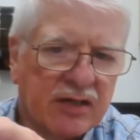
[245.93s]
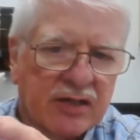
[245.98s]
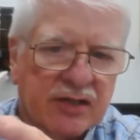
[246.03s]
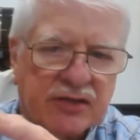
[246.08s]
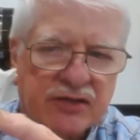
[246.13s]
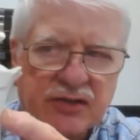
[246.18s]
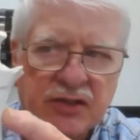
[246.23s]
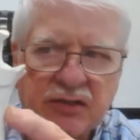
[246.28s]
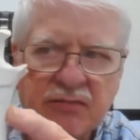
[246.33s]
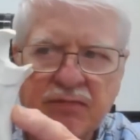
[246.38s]

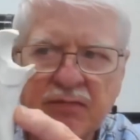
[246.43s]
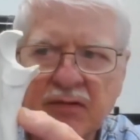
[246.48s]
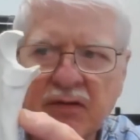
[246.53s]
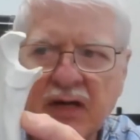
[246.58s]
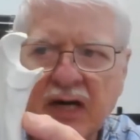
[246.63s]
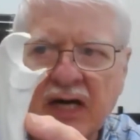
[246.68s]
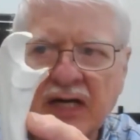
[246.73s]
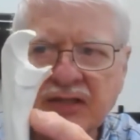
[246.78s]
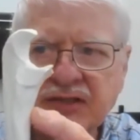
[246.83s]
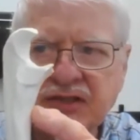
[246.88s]

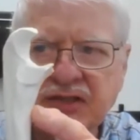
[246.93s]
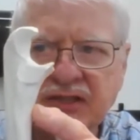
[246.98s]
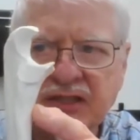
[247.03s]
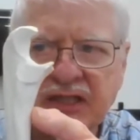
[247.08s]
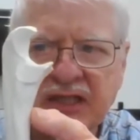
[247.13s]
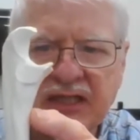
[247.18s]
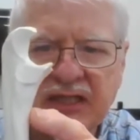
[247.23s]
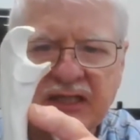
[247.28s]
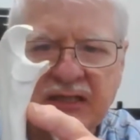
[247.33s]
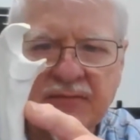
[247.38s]

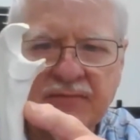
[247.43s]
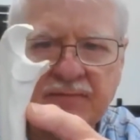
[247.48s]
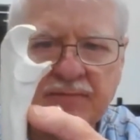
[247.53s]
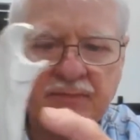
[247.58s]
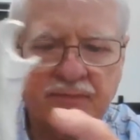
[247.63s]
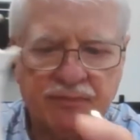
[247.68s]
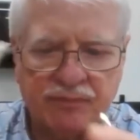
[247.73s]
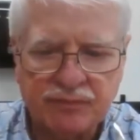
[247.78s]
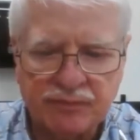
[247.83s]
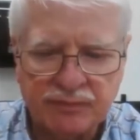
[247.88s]
tuberosity,
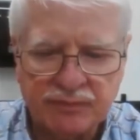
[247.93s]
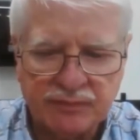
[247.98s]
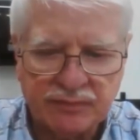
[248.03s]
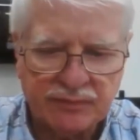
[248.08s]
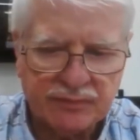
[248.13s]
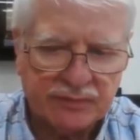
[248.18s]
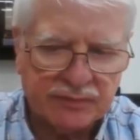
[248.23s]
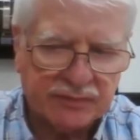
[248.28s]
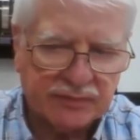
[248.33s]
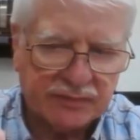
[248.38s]

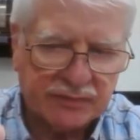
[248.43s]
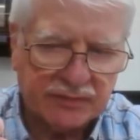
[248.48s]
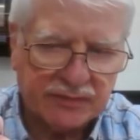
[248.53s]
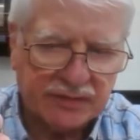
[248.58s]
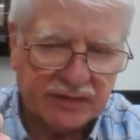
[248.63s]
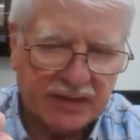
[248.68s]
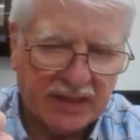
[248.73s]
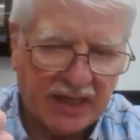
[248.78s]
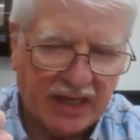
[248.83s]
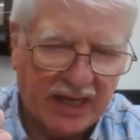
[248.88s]

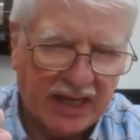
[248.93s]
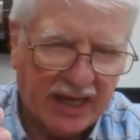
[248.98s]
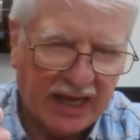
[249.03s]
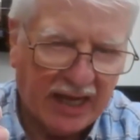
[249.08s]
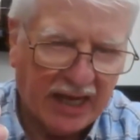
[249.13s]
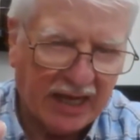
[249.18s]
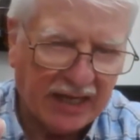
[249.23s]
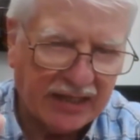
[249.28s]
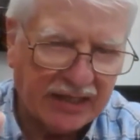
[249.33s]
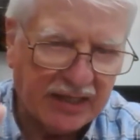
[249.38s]
the
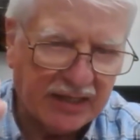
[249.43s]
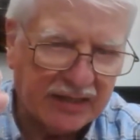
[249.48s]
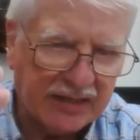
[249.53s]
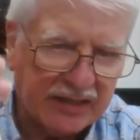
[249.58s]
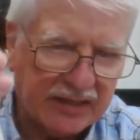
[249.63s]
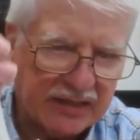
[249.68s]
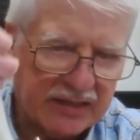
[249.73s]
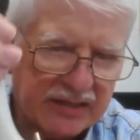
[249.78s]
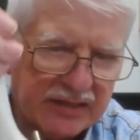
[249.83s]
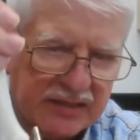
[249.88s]
head
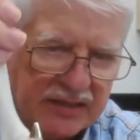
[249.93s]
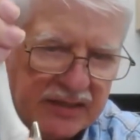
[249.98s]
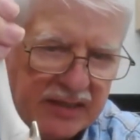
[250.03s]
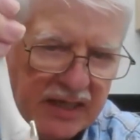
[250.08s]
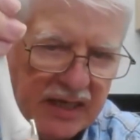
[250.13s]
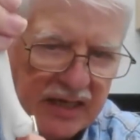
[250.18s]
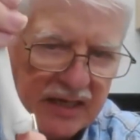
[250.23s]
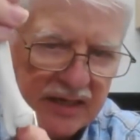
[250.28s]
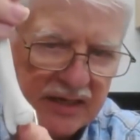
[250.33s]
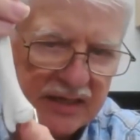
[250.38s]

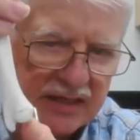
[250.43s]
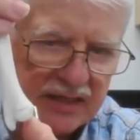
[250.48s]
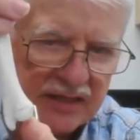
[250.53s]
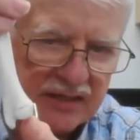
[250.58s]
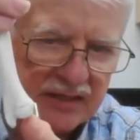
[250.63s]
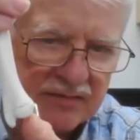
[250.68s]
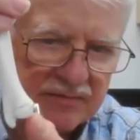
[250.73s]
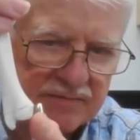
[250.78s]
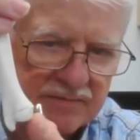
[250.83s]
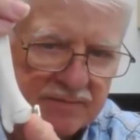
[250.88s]
down
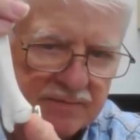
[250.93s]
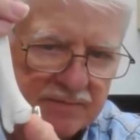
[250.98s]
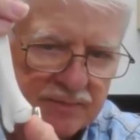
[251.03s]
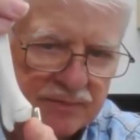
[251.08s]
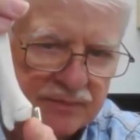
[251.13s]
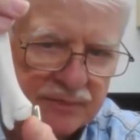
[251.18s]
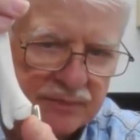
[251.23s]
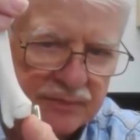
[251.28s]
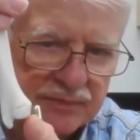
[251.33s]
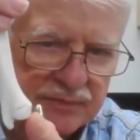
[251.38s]
here,
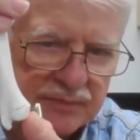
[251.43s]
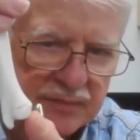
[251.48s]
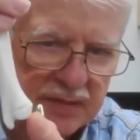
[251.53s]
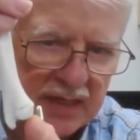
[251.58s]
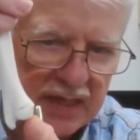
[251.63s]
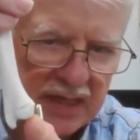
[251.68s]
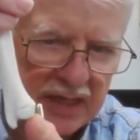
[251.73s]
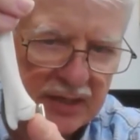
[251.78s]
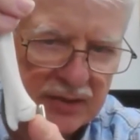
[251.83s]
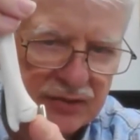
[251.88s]
the
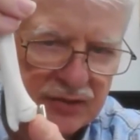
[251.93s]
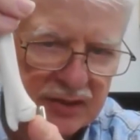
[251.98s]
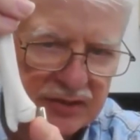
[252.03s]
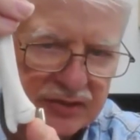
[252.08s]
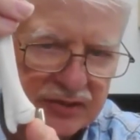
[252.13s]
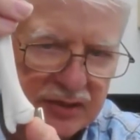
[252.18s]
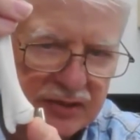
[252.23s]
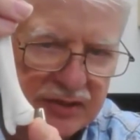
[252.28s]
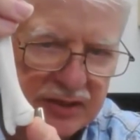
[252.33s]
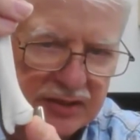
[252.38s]
head's at
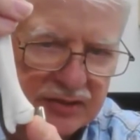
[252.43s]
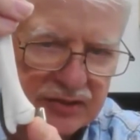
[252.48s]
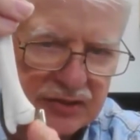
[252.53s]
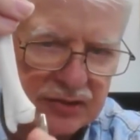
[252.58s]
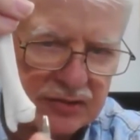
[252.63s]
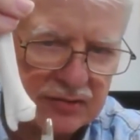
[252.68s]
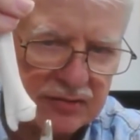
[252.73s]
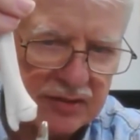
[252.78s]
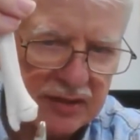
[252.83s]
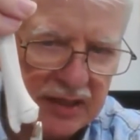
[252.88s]
the
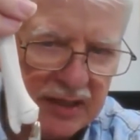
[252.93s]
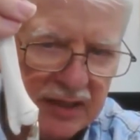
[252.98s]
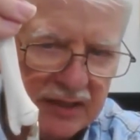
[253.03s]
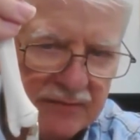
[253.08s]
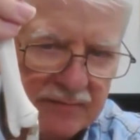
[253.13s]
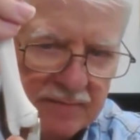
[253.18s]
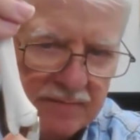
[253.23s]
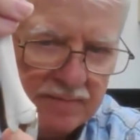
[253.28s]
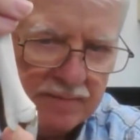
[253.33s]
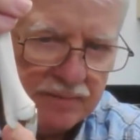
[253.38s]
distal
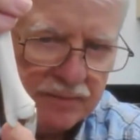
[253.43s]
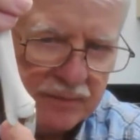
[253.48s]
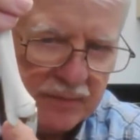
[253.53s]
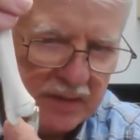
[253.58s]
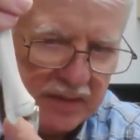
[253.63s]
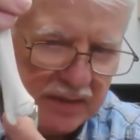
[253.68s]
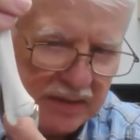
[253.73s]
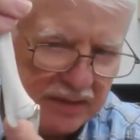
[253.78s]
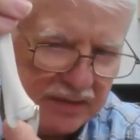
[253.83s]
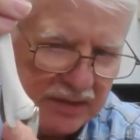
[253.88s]
end,
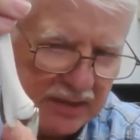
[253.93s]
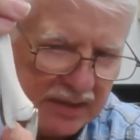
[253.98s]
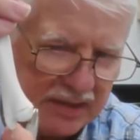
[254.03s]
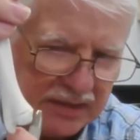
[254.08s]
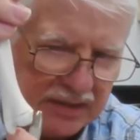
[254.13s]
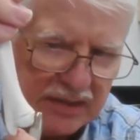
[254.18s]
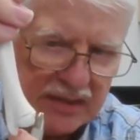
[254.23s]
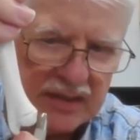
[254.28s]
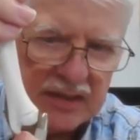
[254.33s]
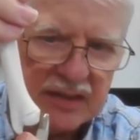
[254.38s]
and
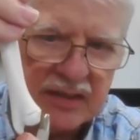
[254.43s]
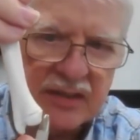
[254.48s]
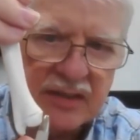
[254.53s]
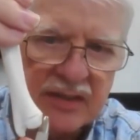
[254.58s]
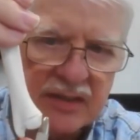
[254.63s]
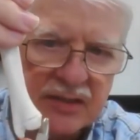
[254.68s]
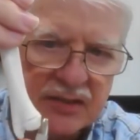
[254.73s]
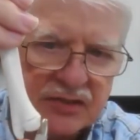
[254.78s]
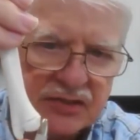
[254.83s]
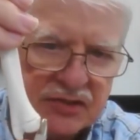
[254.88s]
then the
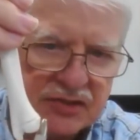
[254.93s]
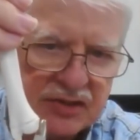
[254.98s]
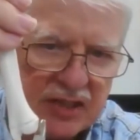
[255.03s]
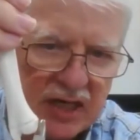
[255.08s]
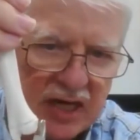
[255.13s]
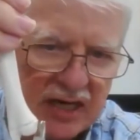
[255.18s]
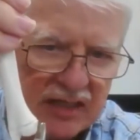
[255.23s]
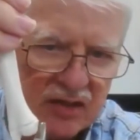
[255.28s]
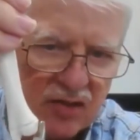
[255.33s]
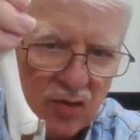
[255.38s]

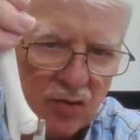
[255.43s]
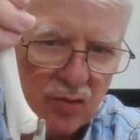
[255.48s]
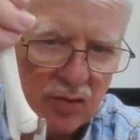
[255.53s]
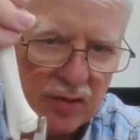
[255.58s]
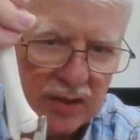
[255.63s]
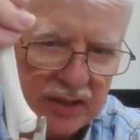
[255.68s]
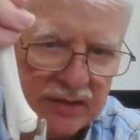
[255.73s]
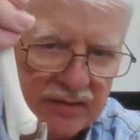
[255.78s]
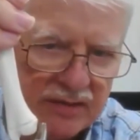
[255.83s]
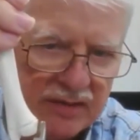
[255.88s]

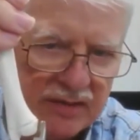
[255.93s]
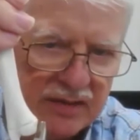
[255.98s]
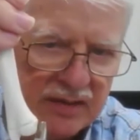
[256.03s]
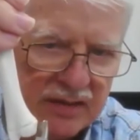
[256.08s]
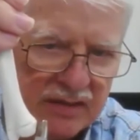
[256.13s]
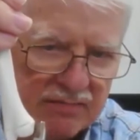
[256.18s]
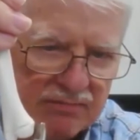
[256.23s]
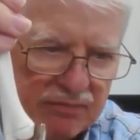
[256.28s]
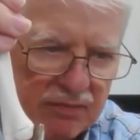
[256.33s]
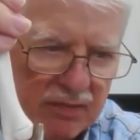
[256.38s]
styloid
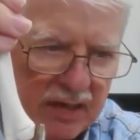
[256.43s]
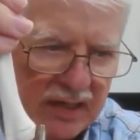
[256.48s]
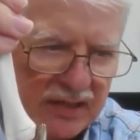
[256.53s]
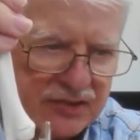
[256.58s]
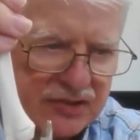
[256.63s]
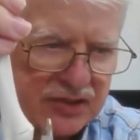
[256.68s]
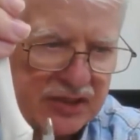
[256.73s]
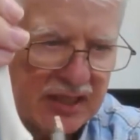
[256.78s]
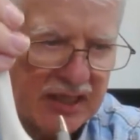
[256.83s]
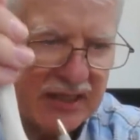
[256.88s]

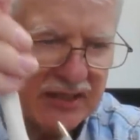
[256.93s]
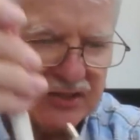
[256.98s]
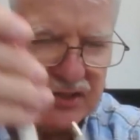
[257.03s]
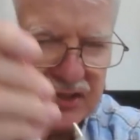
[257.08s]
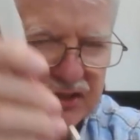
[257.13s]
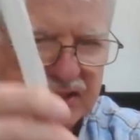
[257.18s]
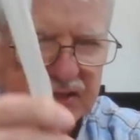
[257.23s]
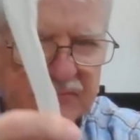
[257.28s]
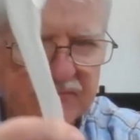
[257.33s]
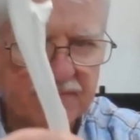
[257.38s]

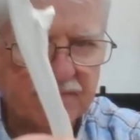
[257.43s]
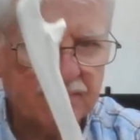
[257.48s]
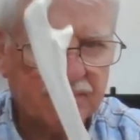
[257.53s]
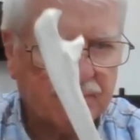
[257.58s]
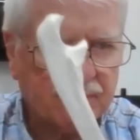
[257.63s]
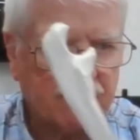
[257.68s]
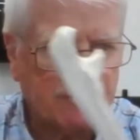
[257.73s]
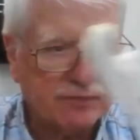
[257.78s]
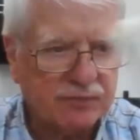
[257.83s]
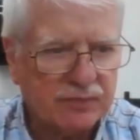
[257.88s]
process.
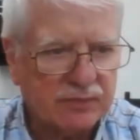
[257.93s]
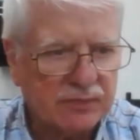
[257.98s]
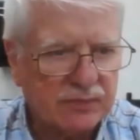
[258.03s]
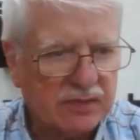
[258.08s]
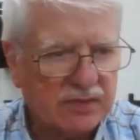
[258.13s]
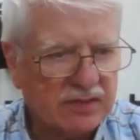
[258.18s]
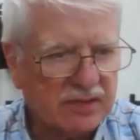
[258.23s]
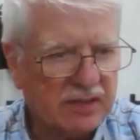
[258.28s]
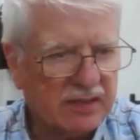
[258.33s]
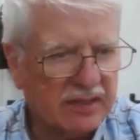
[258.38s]

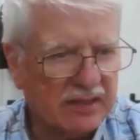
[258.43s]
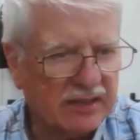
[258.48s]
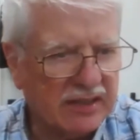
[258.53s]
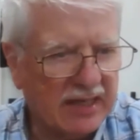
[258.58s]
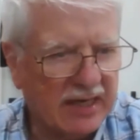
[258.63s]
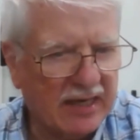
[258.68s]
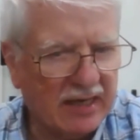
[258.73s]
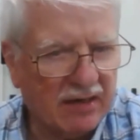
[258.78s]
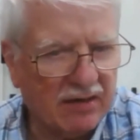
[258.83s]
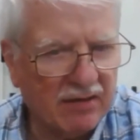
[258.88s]
Okay,
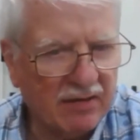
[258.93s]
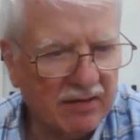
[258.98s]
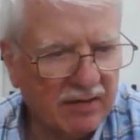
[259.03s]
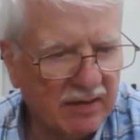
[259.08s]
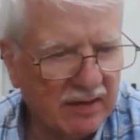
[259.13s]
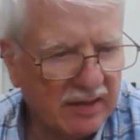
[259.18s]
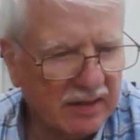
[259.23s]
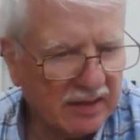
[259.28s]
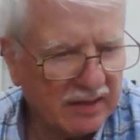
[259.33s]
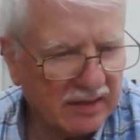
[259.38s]
now
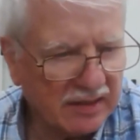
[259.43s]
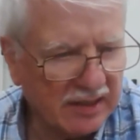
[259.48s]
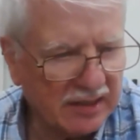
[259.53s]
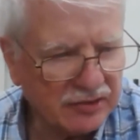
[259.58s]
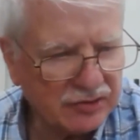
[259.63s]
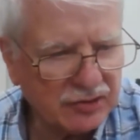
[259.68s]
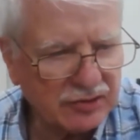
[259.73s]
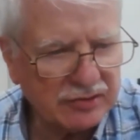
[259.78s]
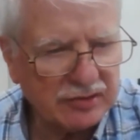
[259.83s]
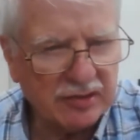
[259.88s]

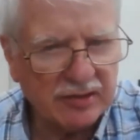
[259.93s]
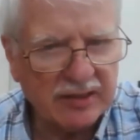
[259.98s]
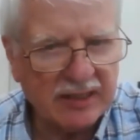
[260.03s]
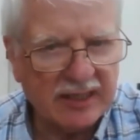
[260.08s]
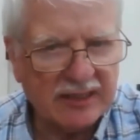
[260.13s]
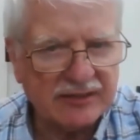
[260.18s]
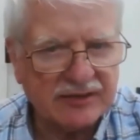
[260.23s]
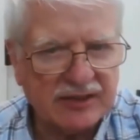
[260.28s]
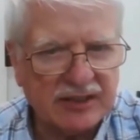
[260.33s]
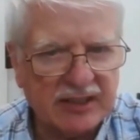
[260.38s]
let's look
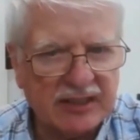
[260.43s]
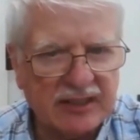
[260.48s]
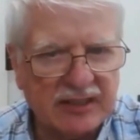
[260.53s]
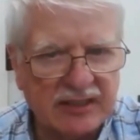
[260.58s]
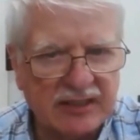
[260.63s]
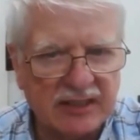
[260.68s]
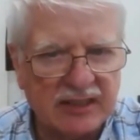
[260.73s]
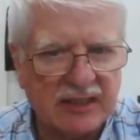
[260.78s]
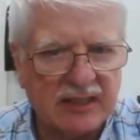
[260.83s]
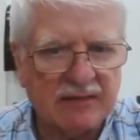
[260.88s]
at
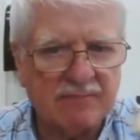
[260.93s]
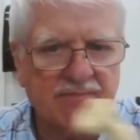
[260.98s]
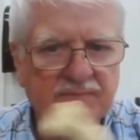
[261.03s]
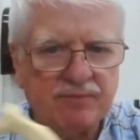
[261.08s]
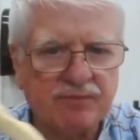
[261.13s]
the